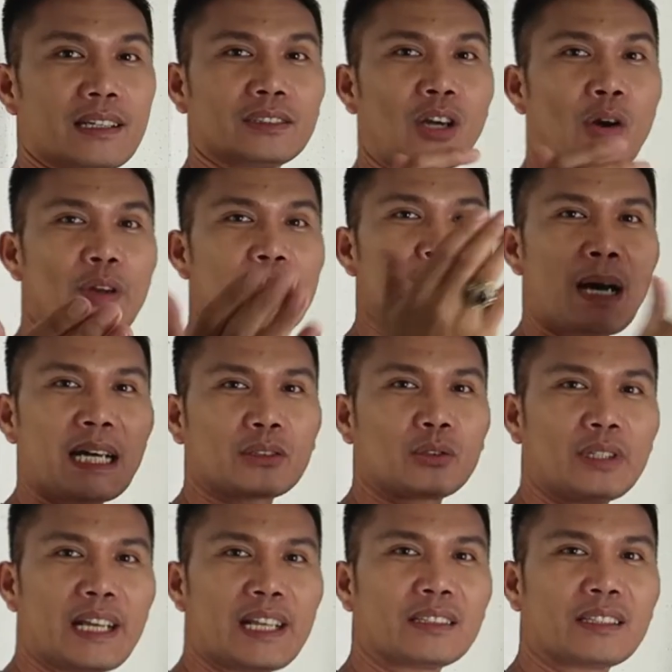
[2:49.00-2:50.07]
Going back
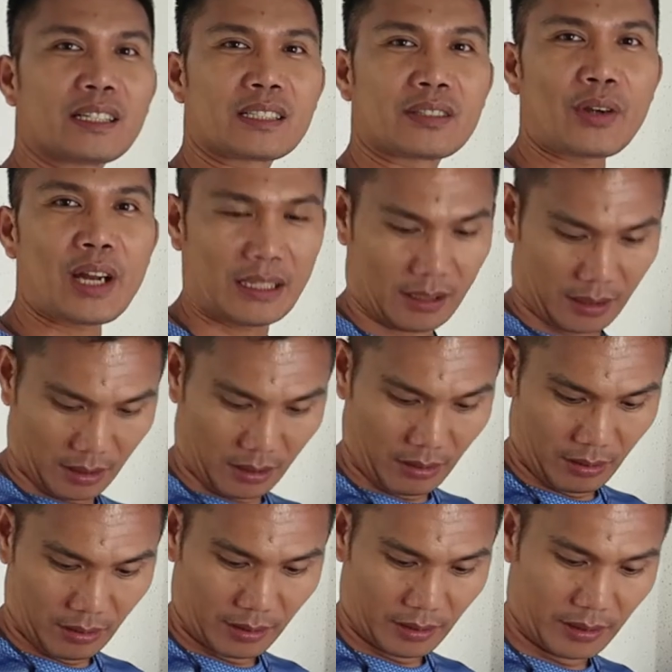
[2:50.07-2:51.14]
to the interest rates, no?
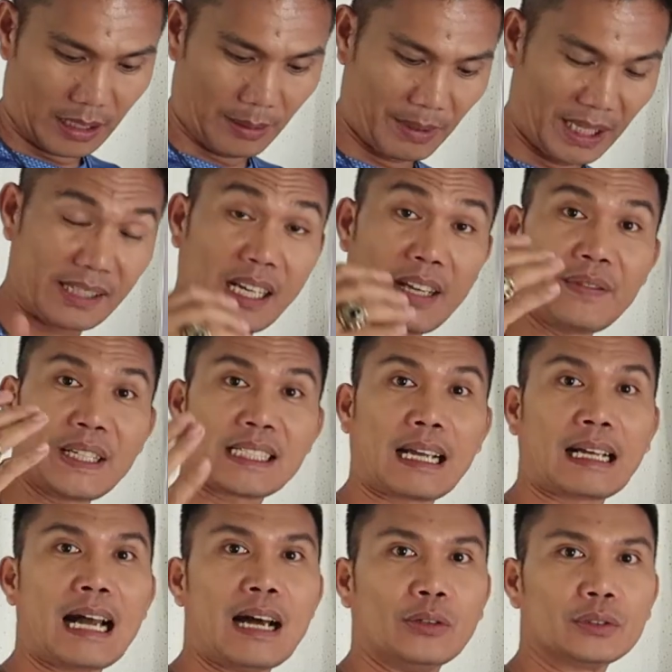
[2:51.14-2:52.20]
Ng mga savings
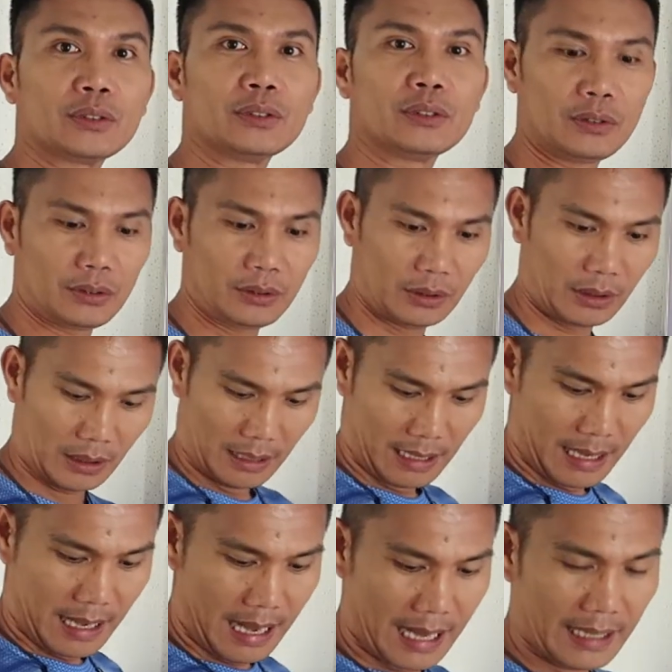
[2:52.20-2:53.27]
account.
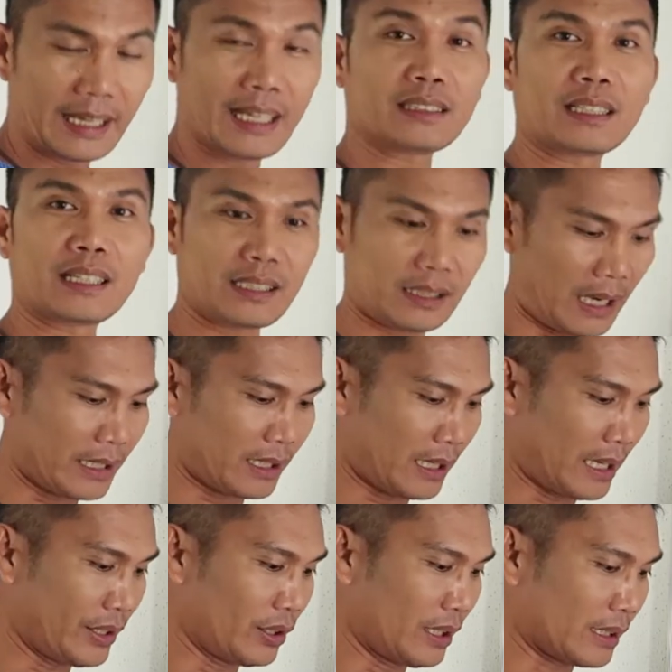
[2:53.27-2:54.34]
Ang interest rates
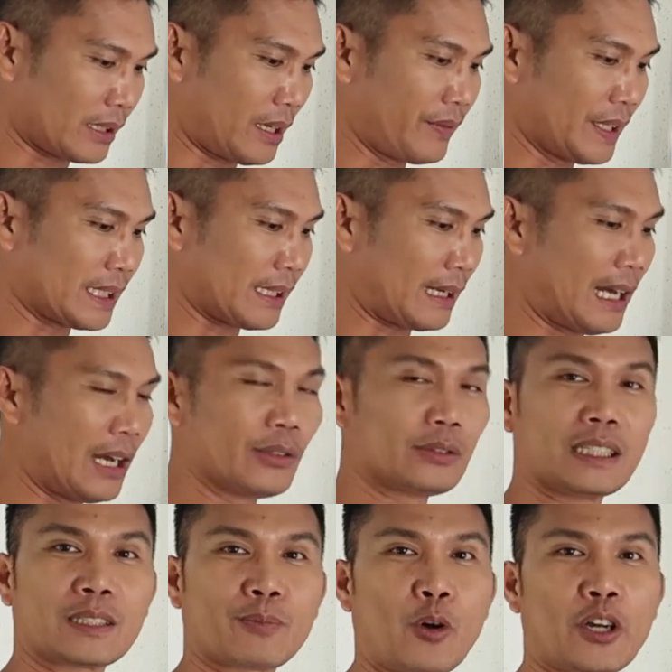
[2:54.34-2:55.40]
ngayon ng savings account
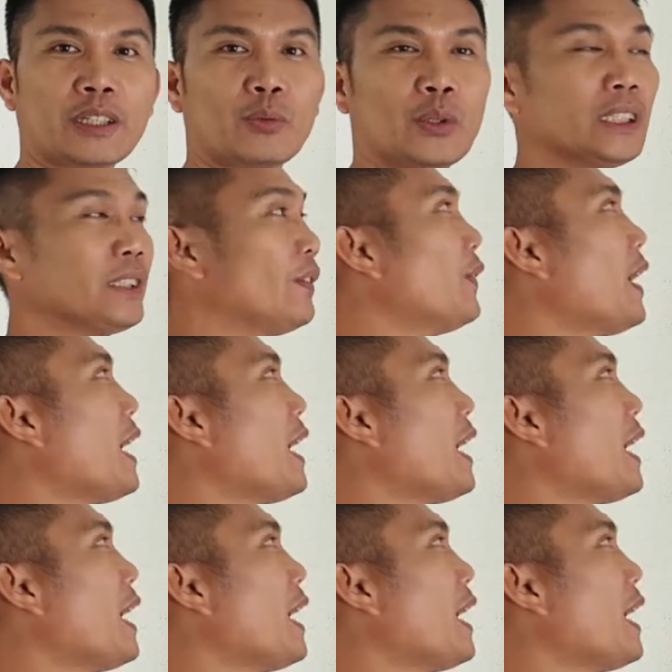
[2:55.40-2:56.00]
is 0.25.